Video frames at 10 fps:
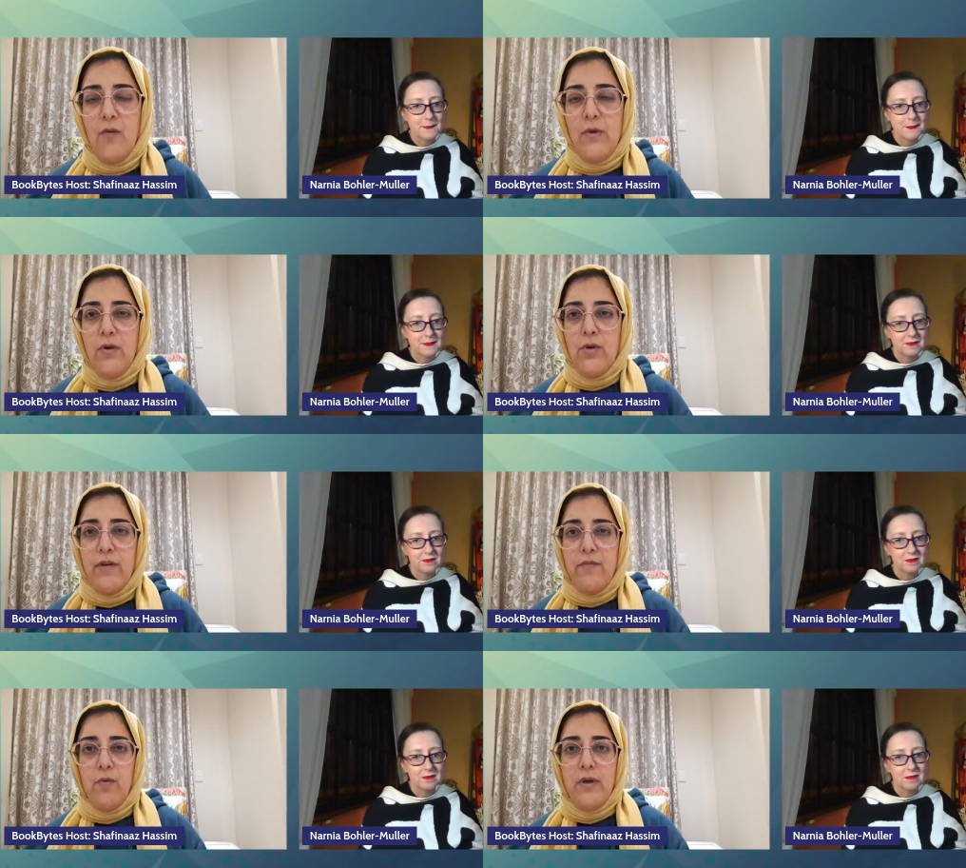Speaker 1: And we
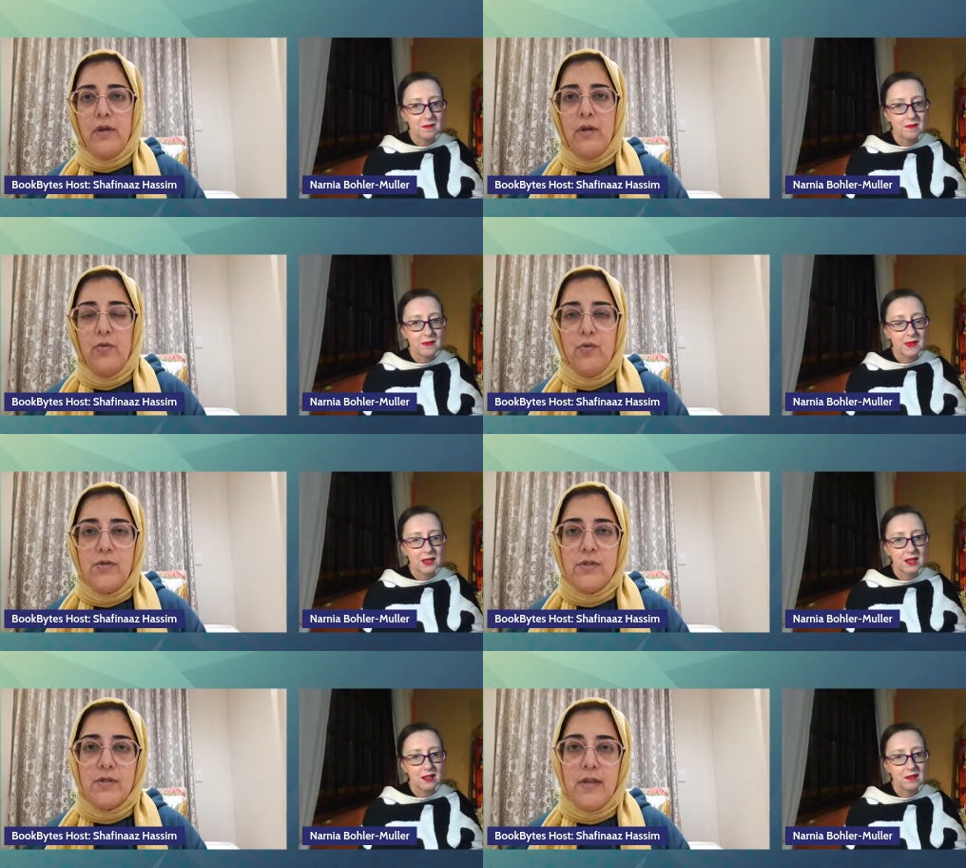don't ever want to
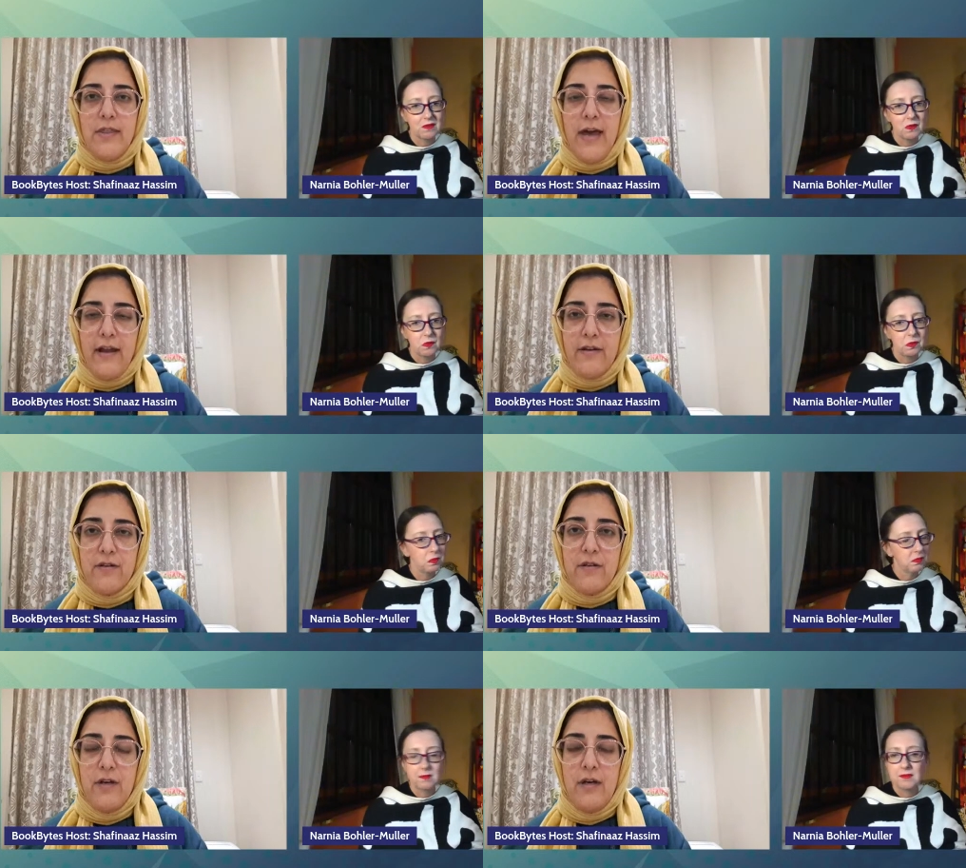lose
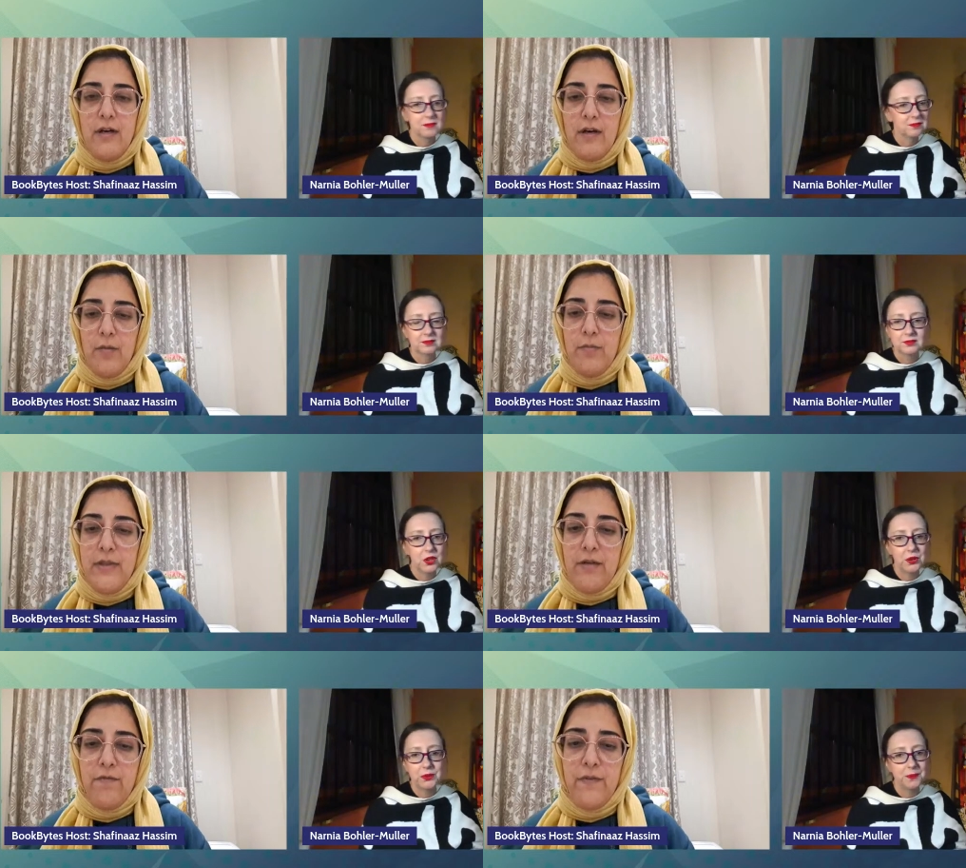that
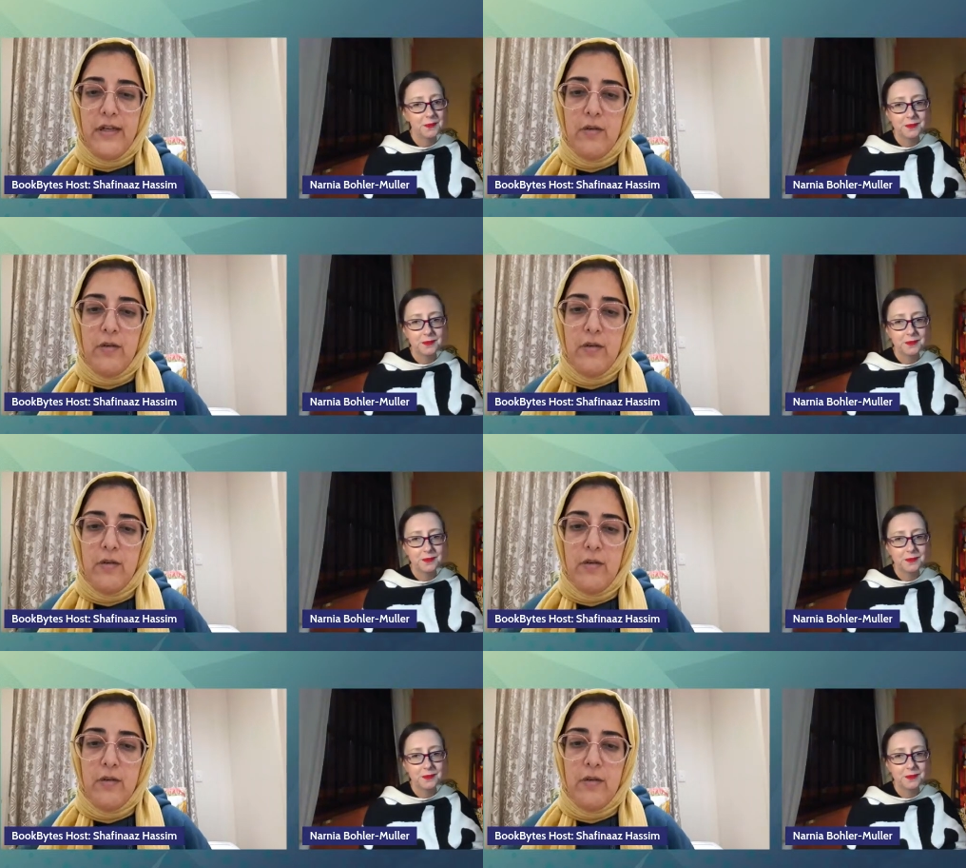um, that mm.